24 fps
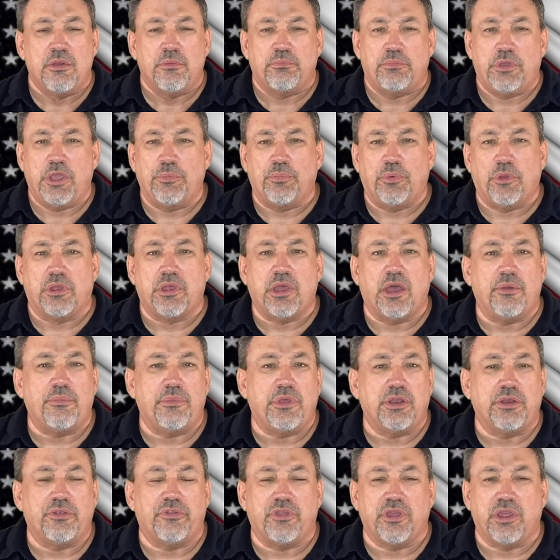people come
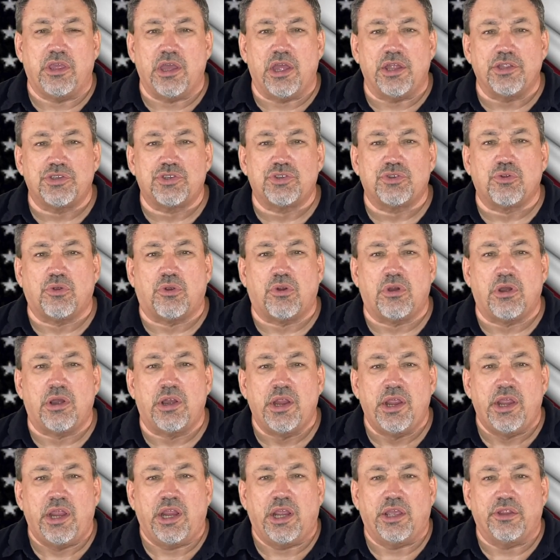into the gun
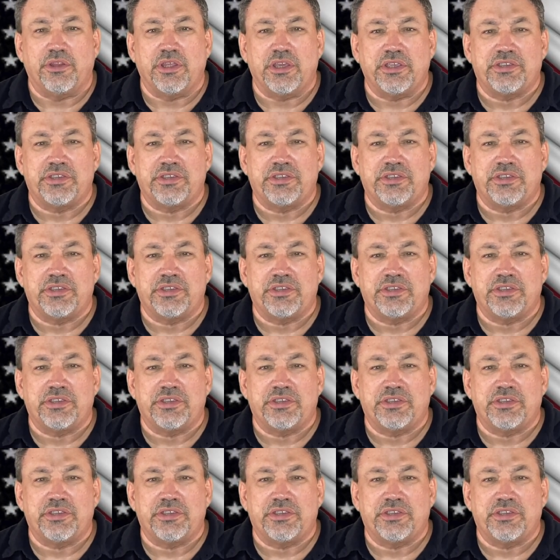store and they